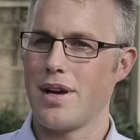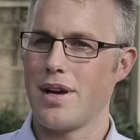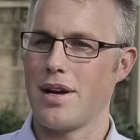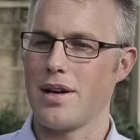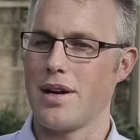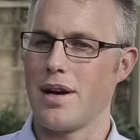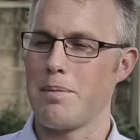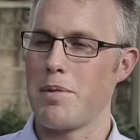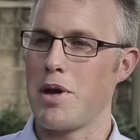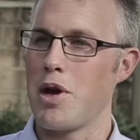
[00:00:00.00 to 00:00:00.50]

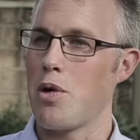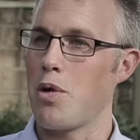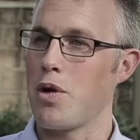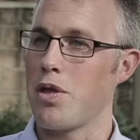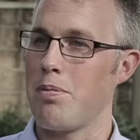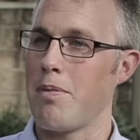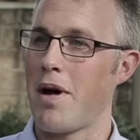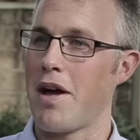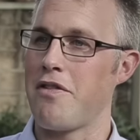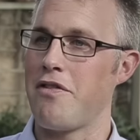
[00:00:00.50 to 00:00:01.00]
I'm here
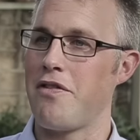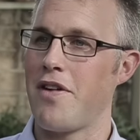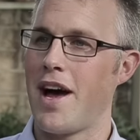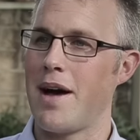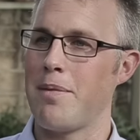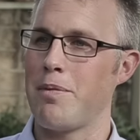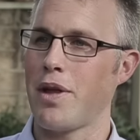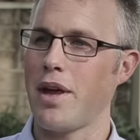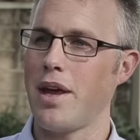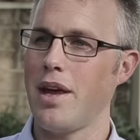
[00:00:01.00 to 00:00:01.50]
with my
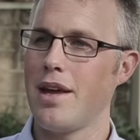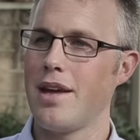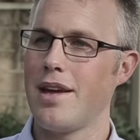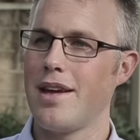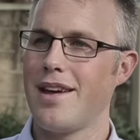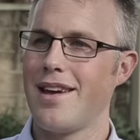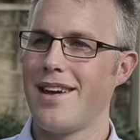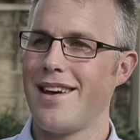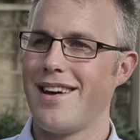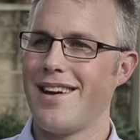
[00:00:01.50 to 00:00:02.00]
family,
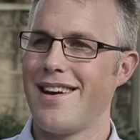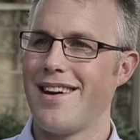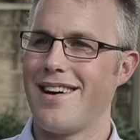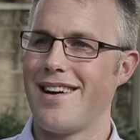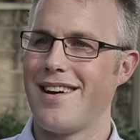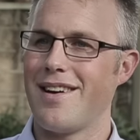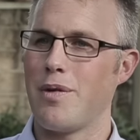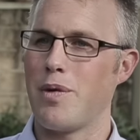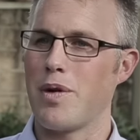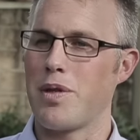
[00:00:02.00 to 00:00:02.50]

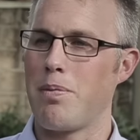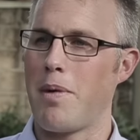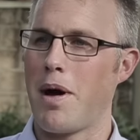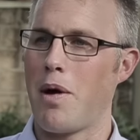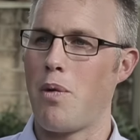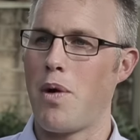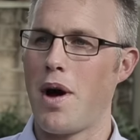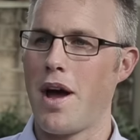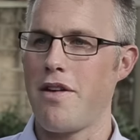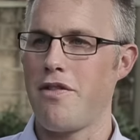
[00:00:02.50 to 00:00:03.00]
with my
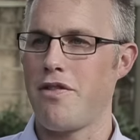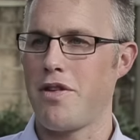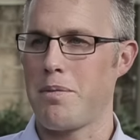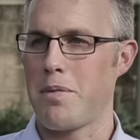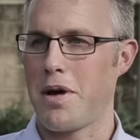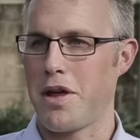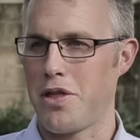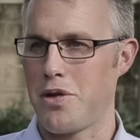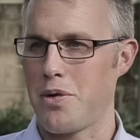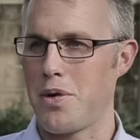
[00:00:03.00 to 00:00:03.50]
wife and
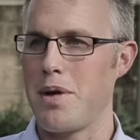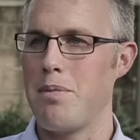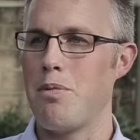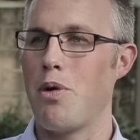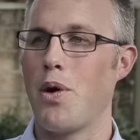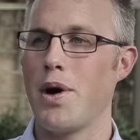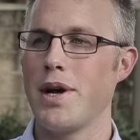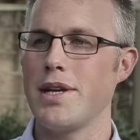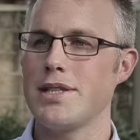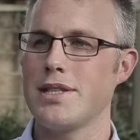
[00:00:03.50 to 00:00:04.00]
my 3
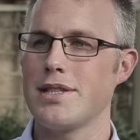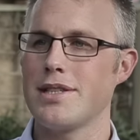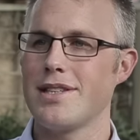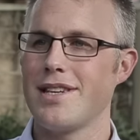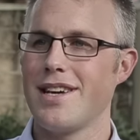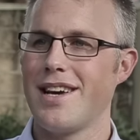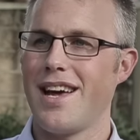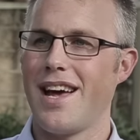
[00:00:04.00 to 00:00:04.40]
boys.